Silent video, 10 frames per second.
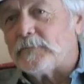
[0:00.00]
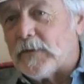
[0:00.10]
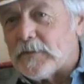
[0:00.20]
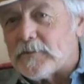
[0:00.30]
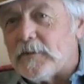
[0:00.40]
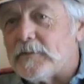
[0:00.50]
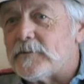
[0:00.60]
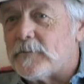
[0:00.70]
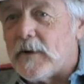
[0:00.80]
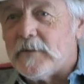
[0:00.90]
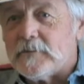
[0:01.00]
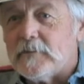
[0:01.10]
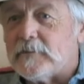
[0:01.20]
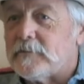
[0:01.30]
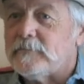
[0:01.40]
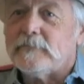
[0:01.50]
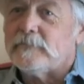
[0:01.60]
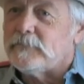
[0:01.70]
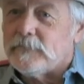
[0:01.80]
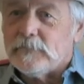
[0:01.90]
Gets on, just rides this
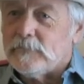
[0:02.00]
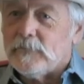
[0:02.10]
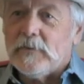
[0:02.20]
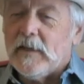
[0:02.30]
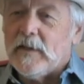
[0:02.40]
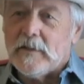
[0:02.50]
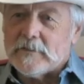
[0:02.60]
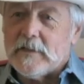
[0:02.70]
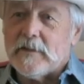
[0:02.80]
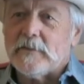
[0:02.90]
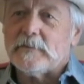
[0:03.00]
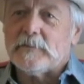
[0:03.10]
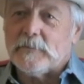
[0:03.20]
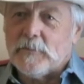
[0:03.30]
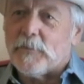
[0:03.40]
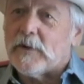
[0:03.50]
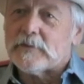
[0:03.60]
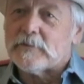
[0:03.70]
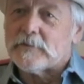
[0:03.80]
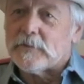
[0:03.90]
daylights out of them and
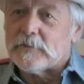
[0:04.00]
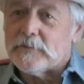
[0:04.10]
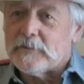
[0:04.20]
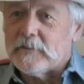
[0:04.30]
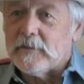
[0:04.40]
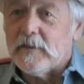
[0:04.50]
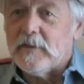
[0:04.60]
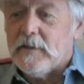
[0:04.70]
breaks those horses. And